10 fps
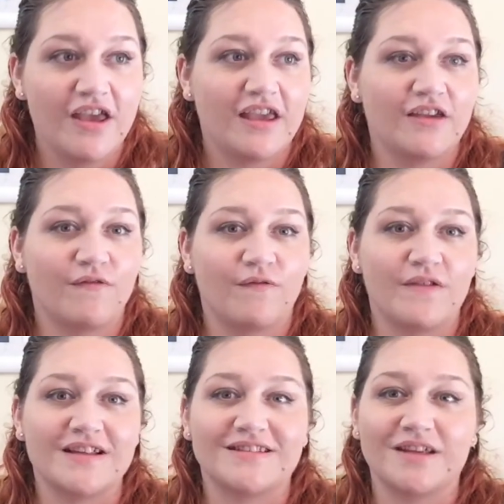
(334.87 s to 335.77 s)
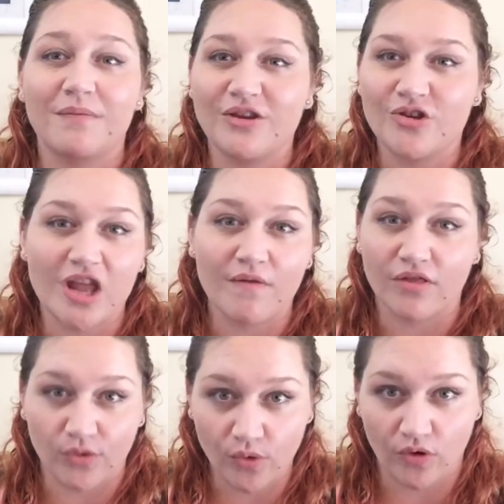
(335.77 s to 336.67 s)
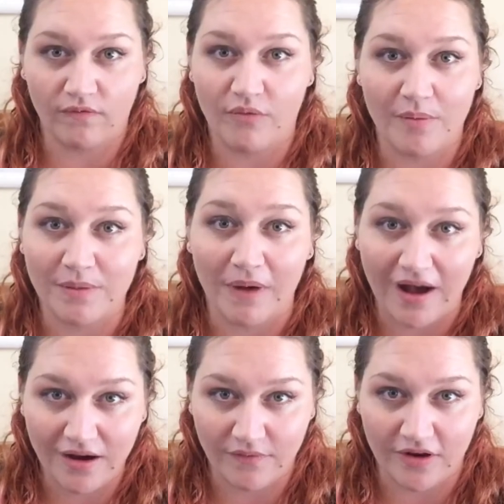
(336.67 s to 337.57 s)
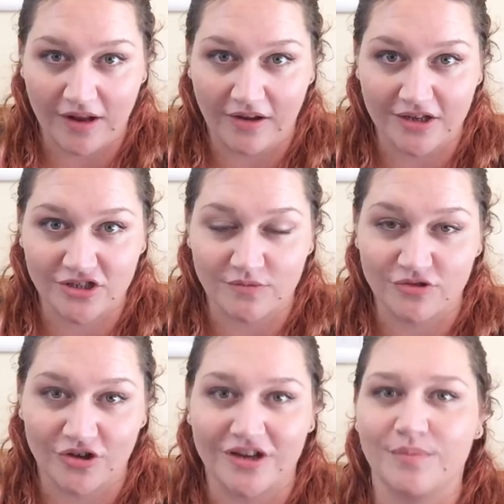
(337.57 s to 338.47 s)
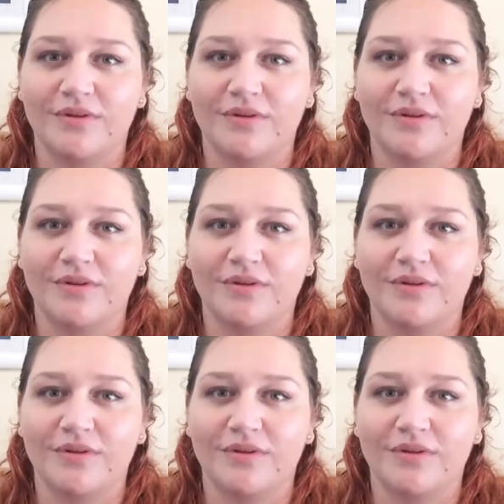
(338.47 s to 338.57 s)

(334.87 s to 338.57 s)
if it's something you never thought of might be part of an allyship journey,